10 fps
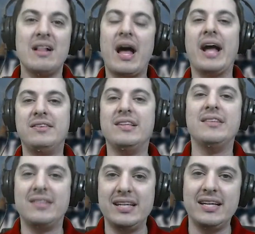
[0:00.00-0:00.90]

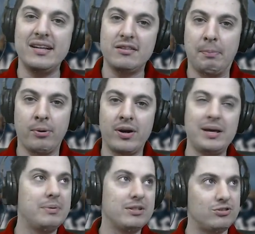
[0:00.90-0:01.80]
ICC is
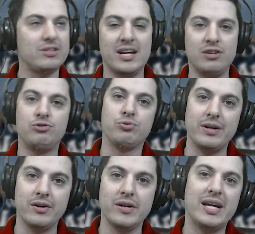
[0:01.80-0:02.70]
pretty, but it's just kind of
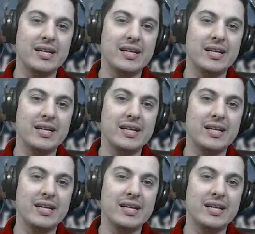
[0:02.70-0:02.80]
dreary,